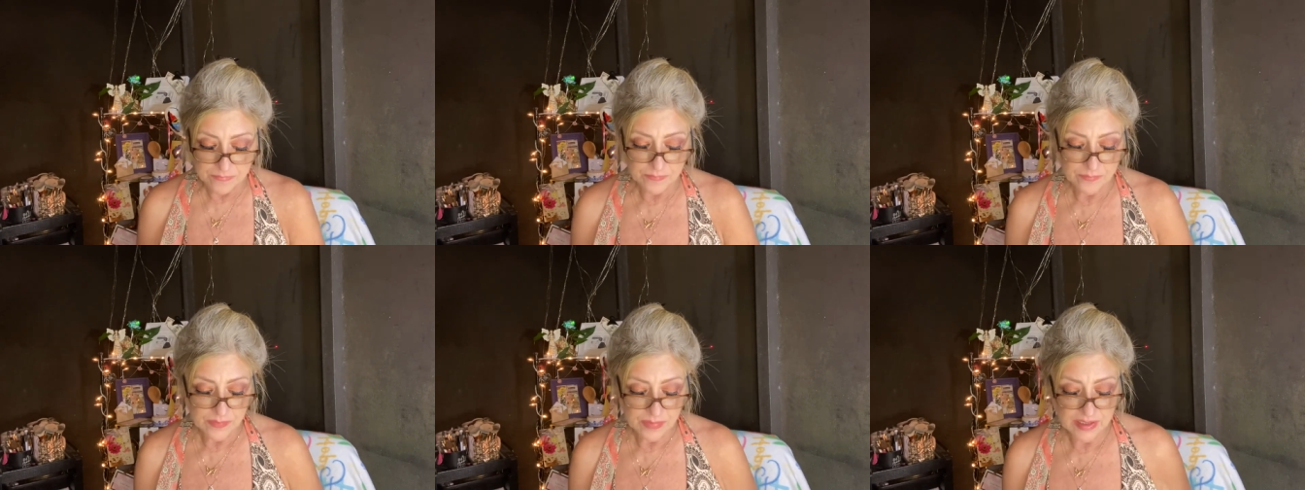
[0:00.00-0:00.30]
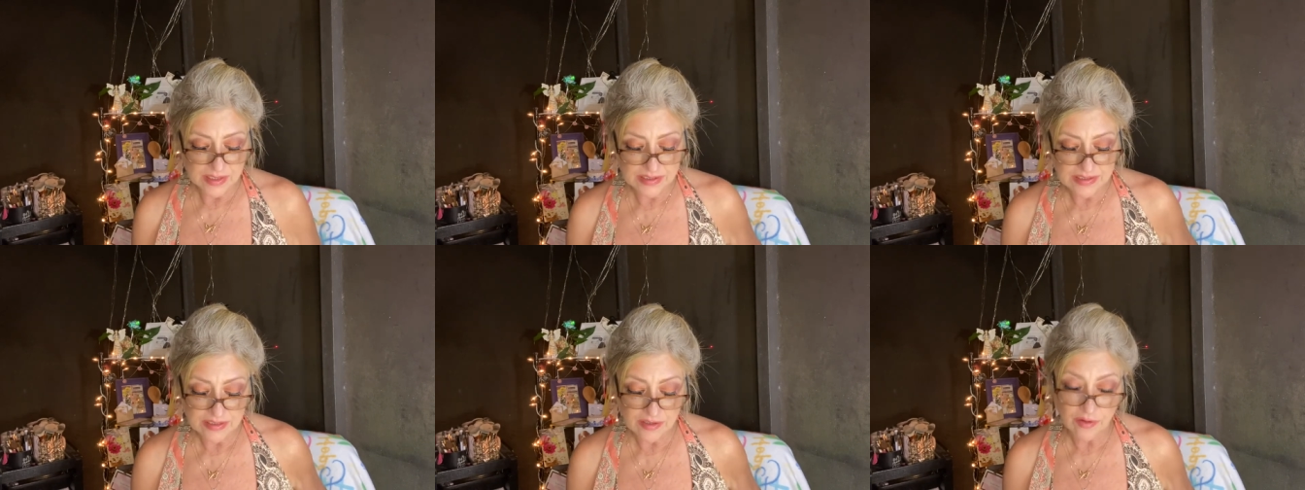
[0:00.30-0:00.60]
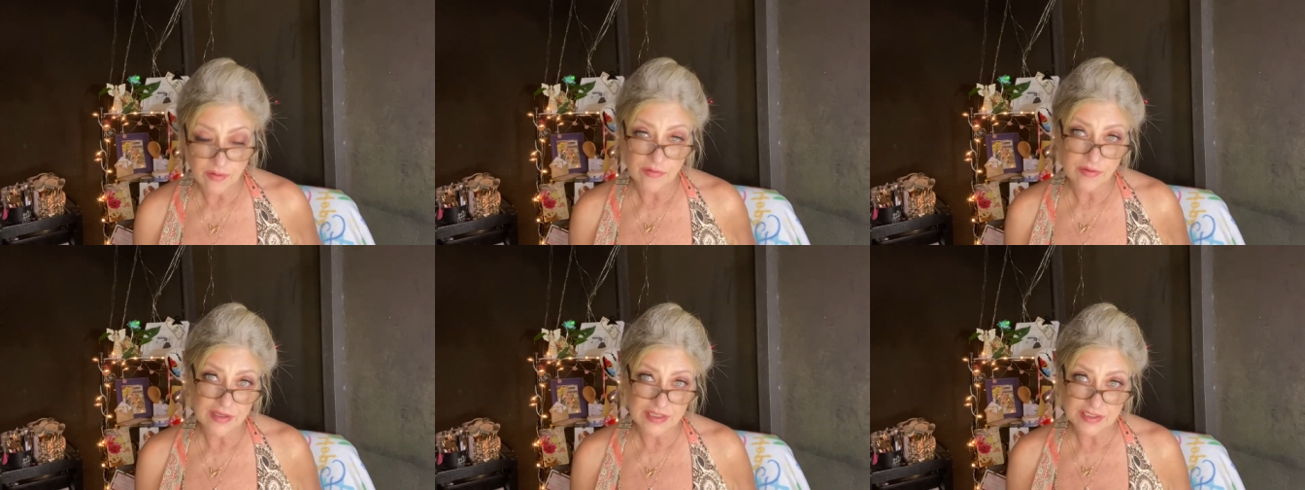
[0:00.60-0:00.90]
But I
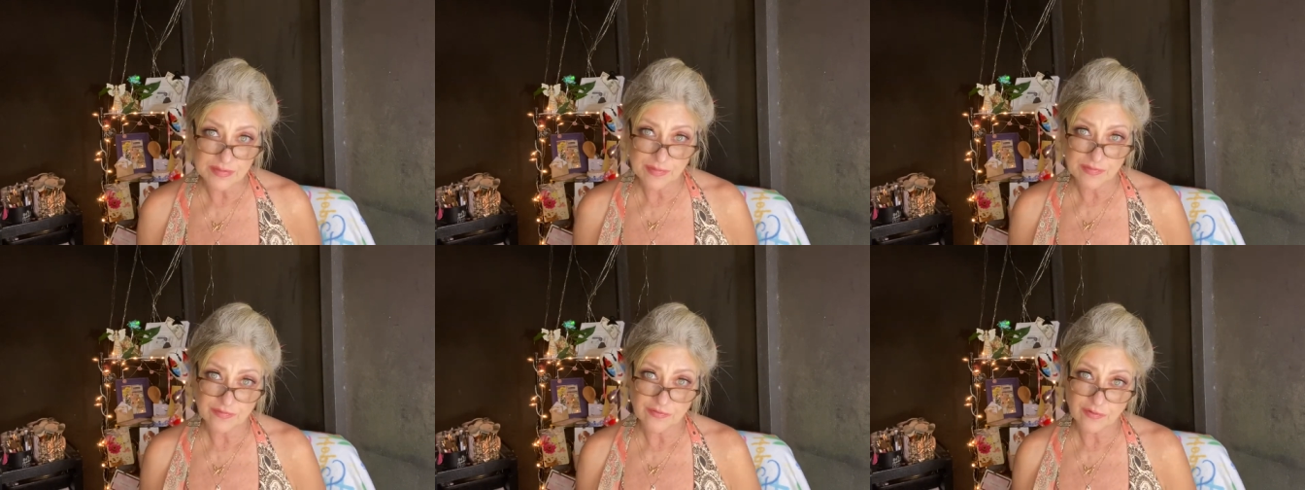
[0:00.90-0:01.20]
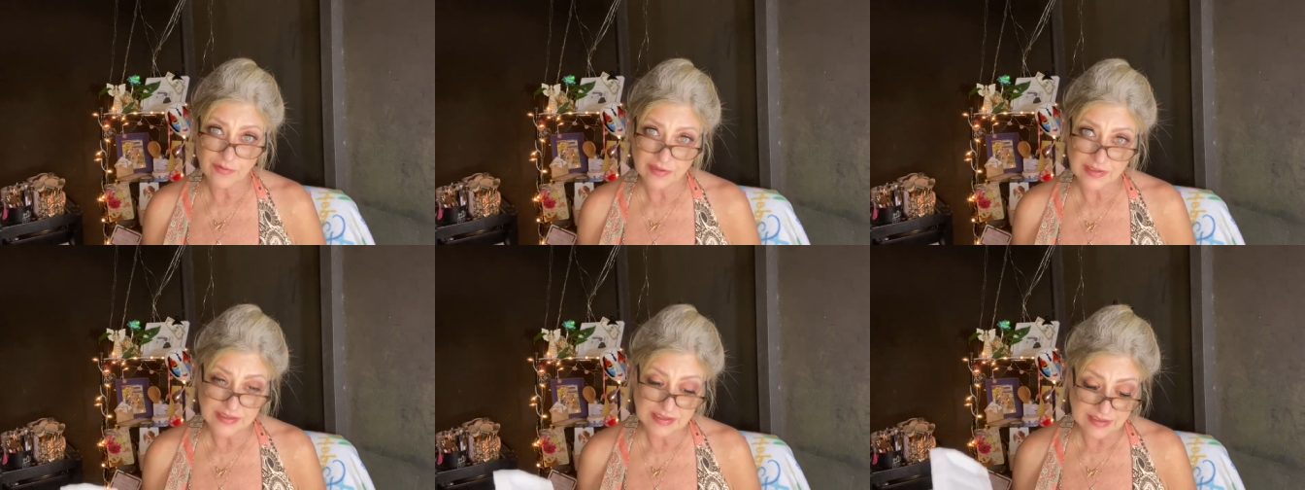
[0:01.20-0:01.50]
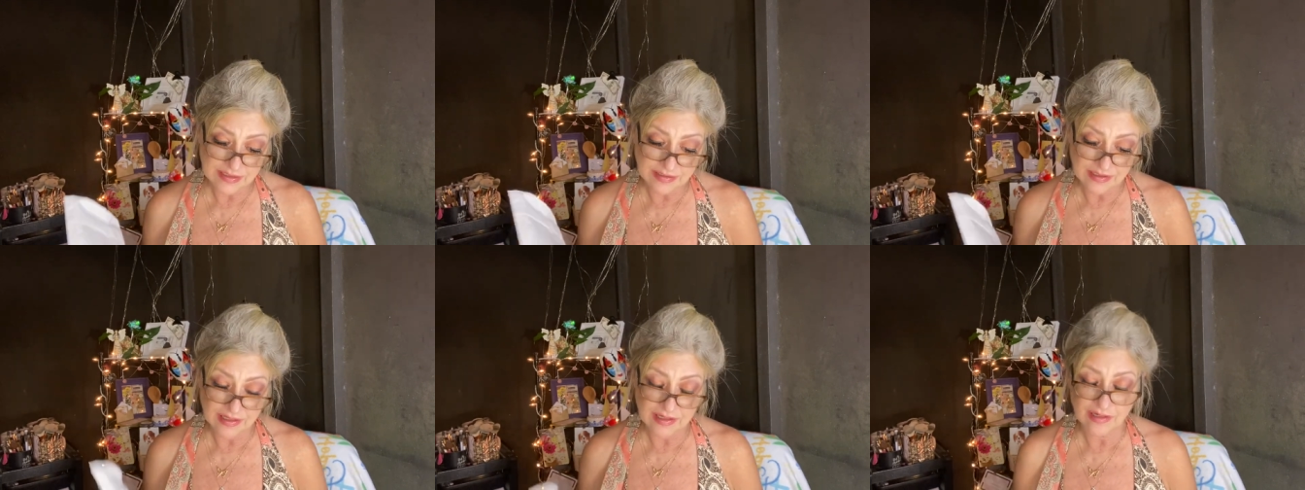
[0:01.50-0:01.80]
saw this before the,
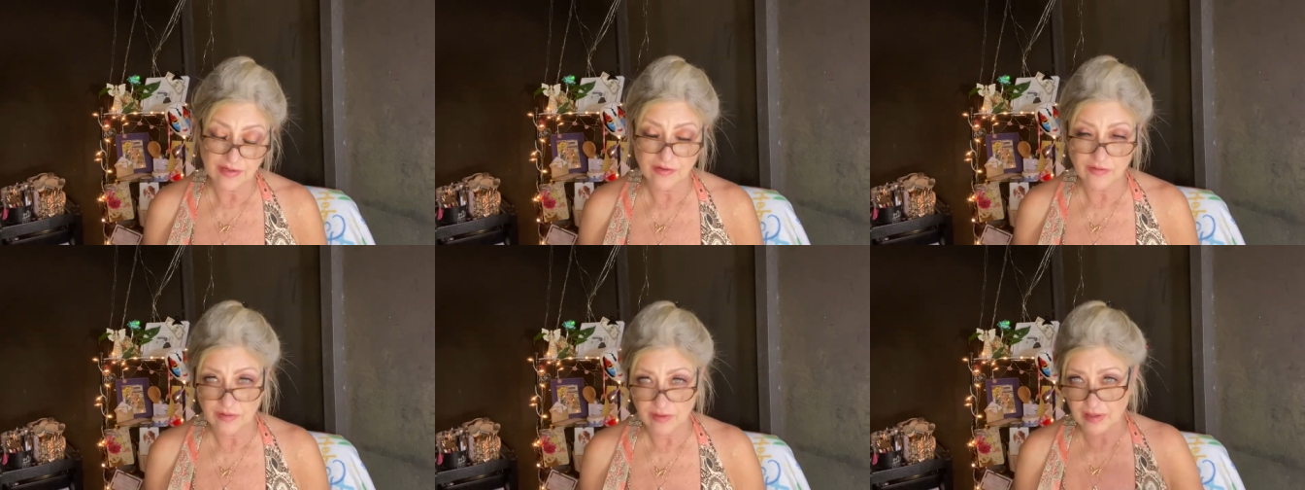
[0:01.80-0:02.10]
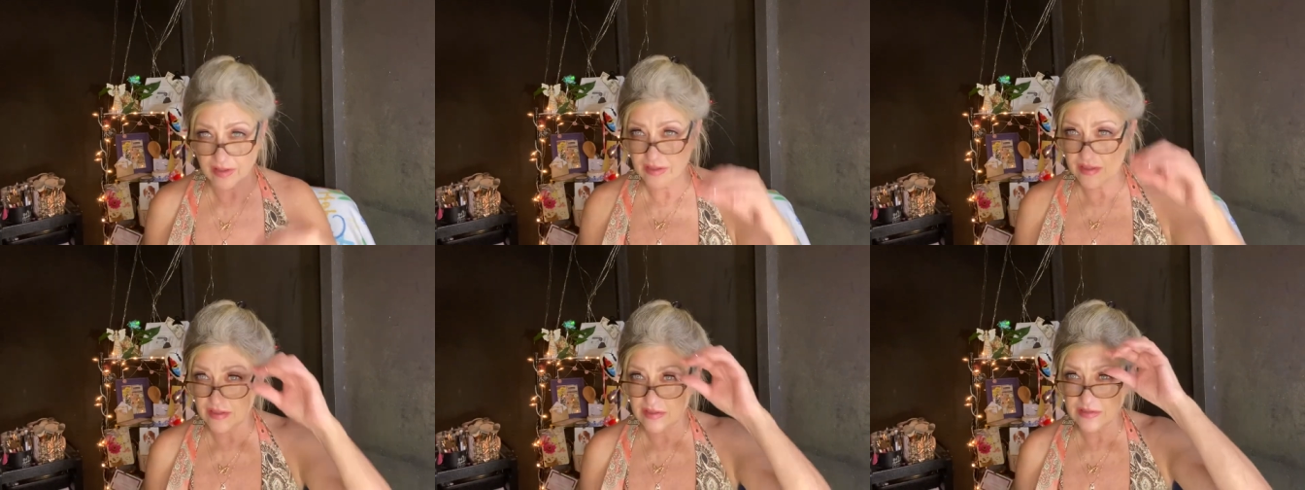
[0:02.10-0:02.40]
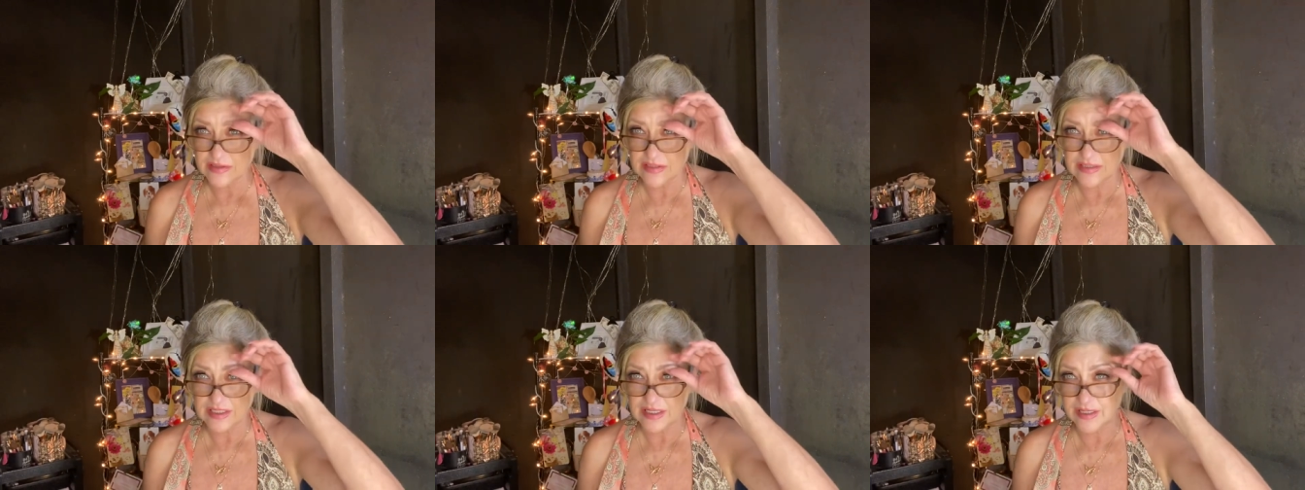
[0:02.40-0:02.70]
you know,
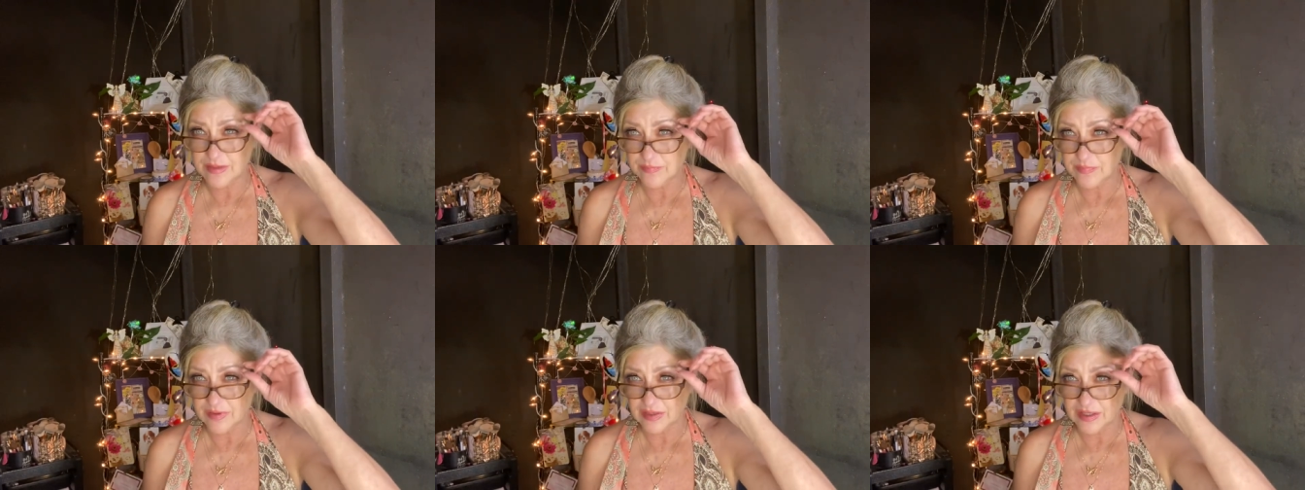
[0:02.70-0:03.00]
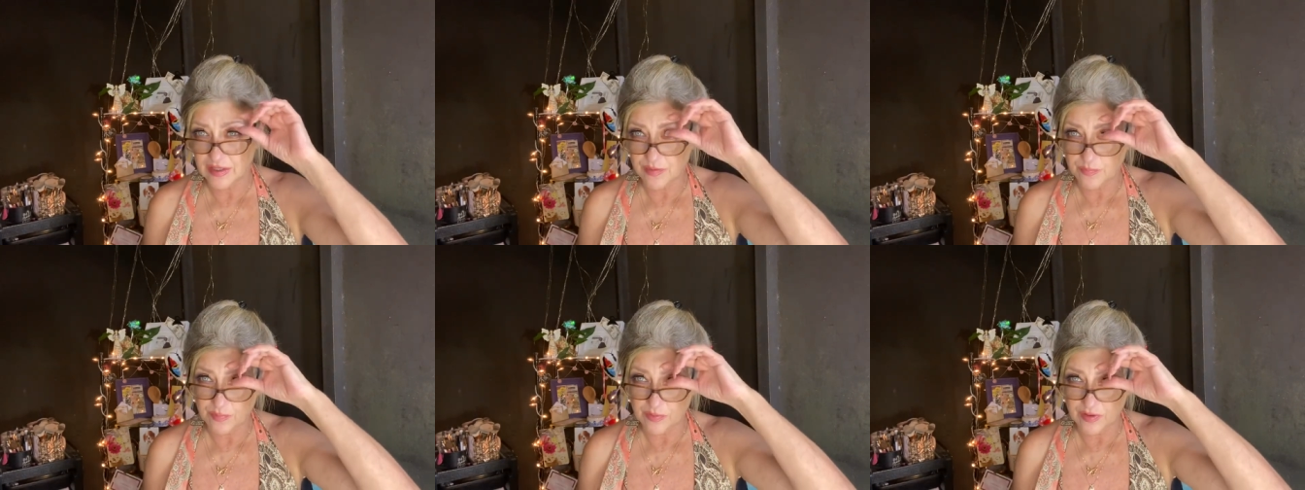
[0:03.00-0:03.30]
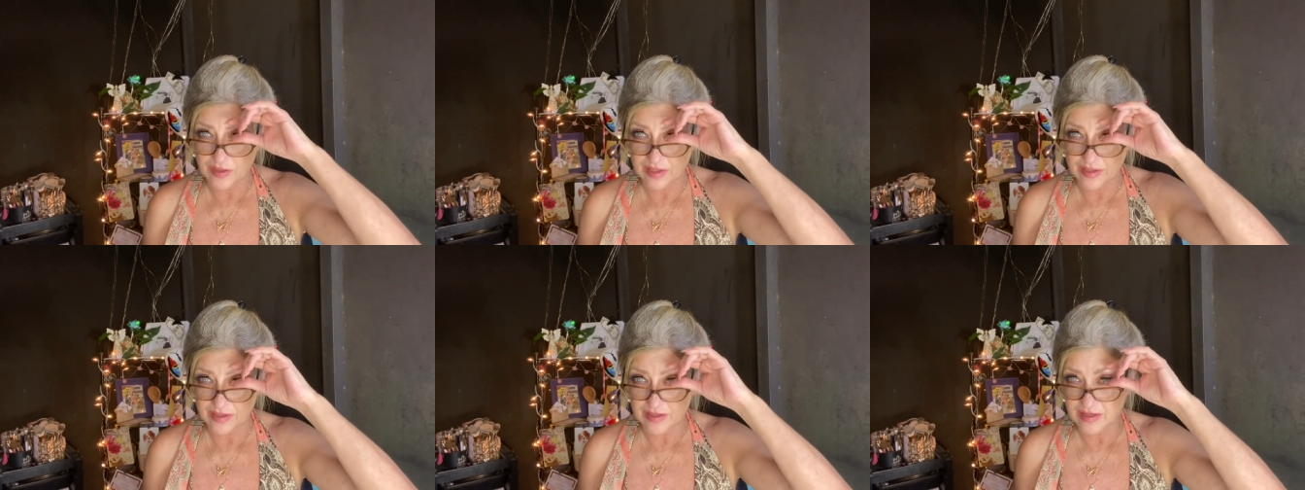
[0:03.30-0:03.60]
the stamp thing, you
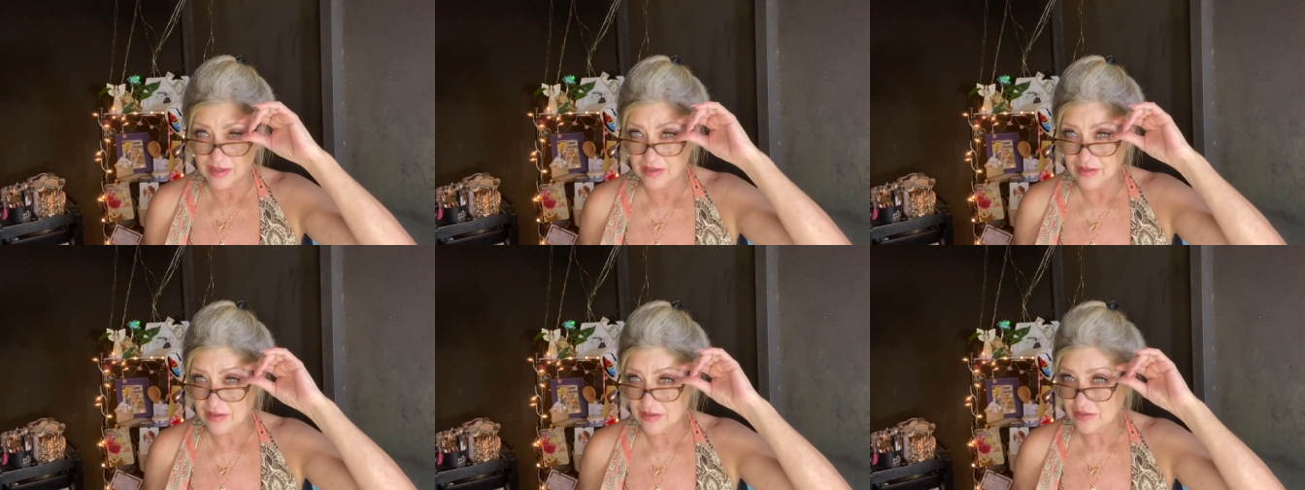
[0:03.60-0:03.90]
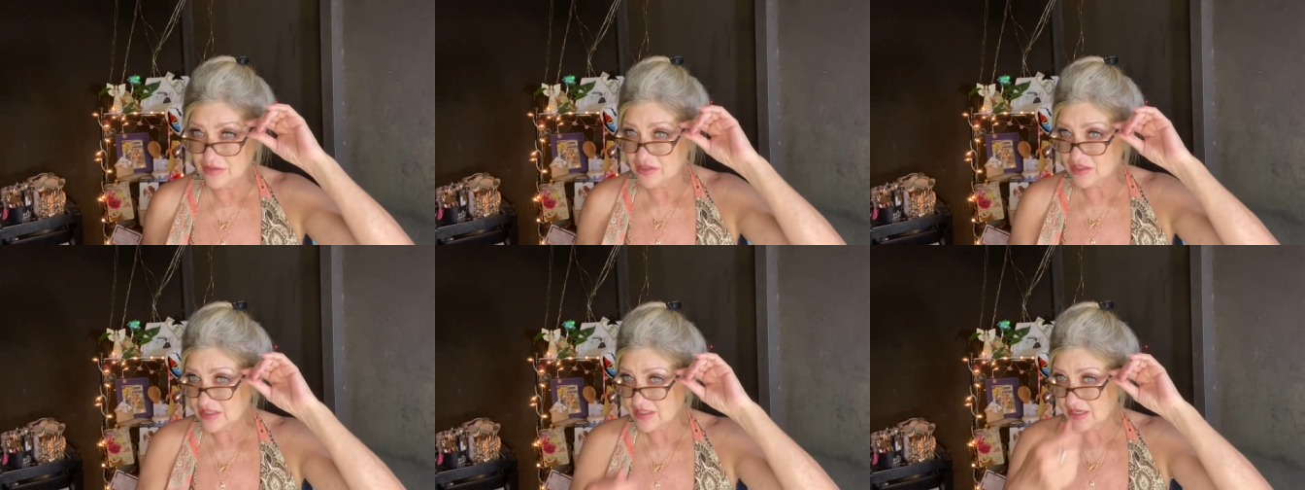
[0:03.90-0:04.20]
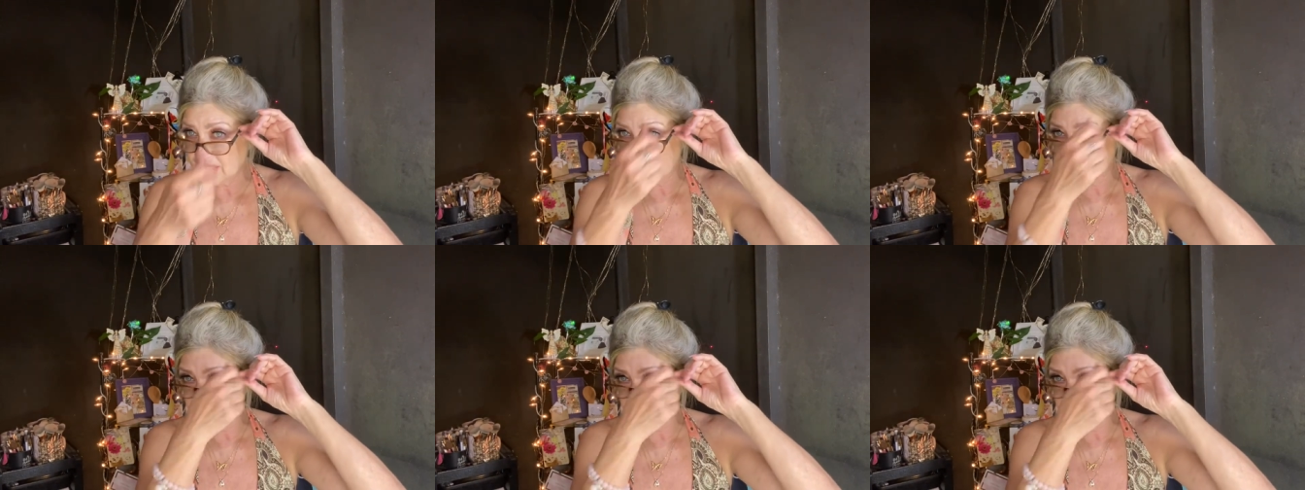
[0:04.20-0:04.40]
put it there and just kind